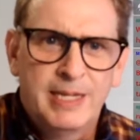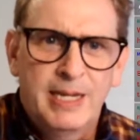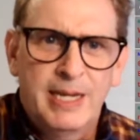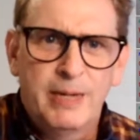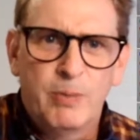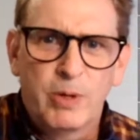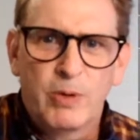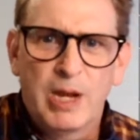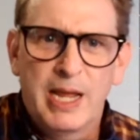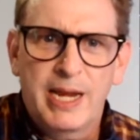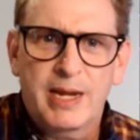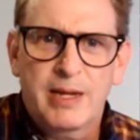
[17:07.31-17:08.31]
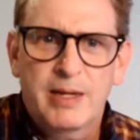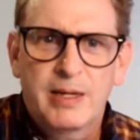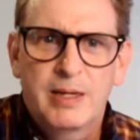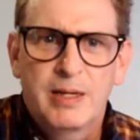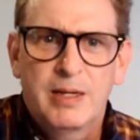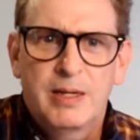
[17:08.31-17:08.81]
and we were like,
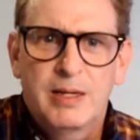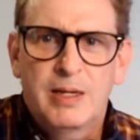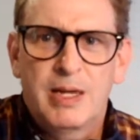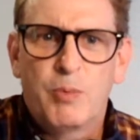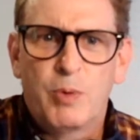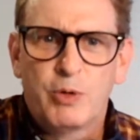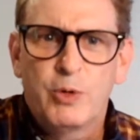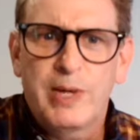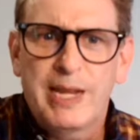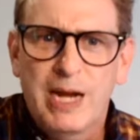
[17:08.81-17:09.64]
and we were doing an